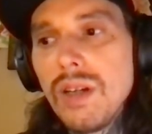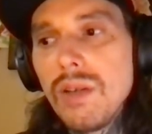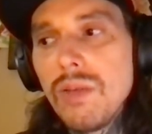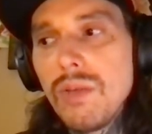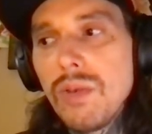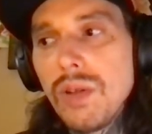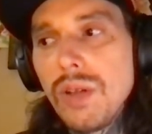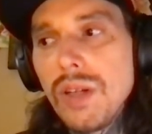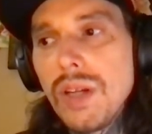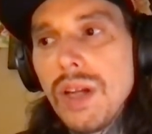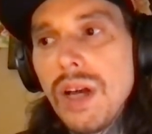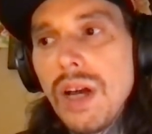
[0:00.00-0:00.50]

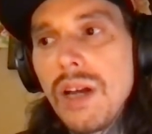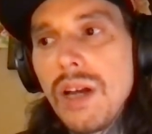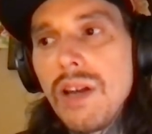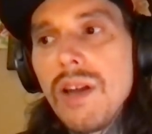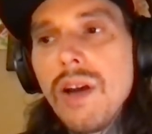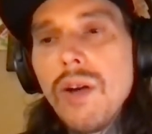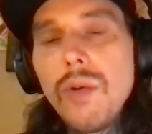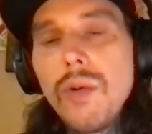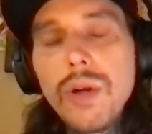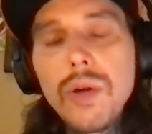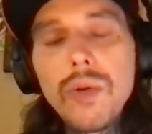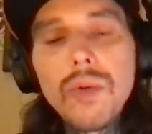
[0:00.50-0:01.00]
really not
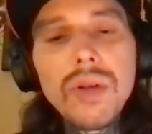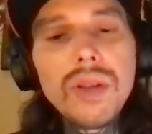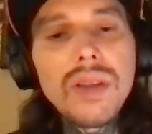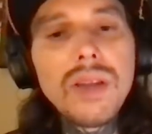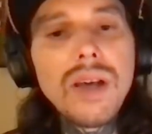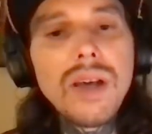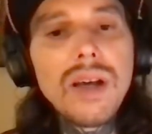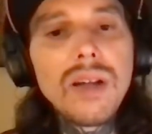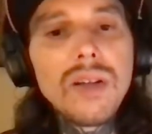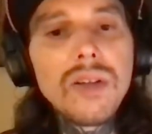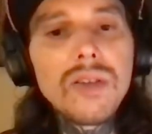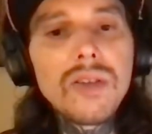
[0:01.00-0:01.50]
knowing what the
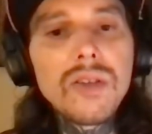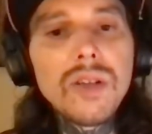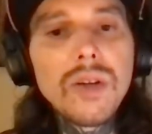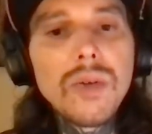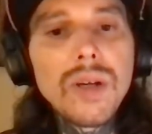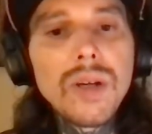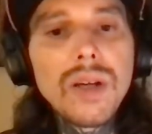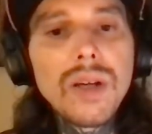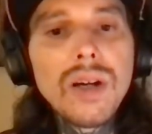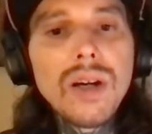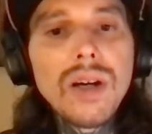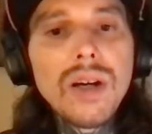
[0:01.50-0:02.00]
hell is
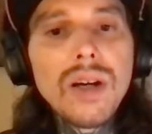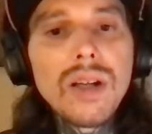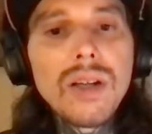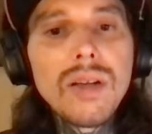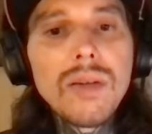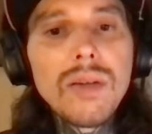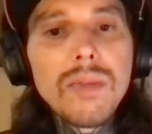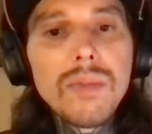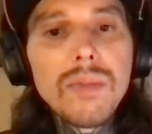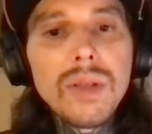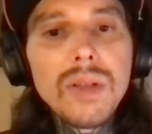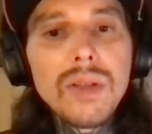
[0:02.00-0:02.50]
going on,
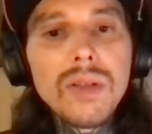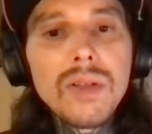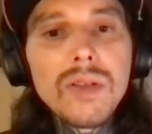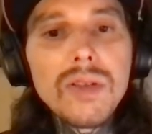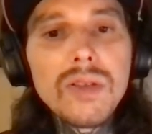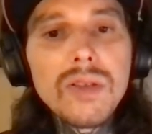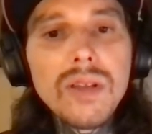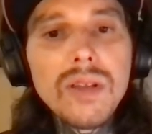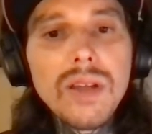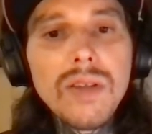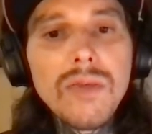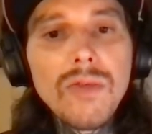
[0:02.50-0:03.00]

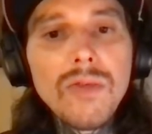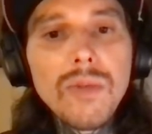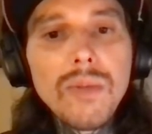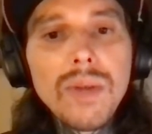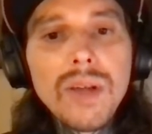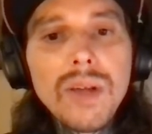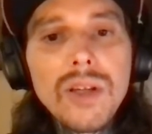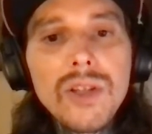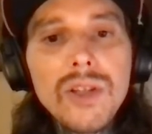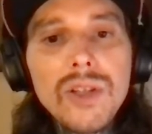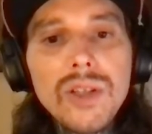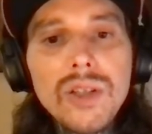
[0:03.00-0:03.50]
because the
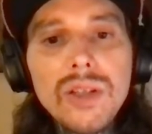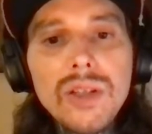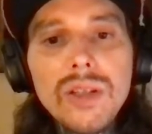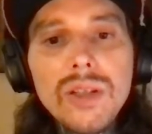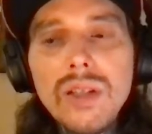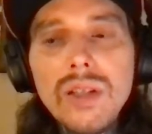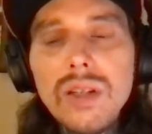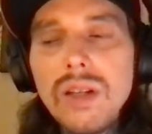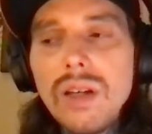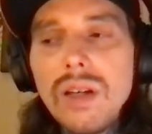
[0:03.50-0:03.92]
information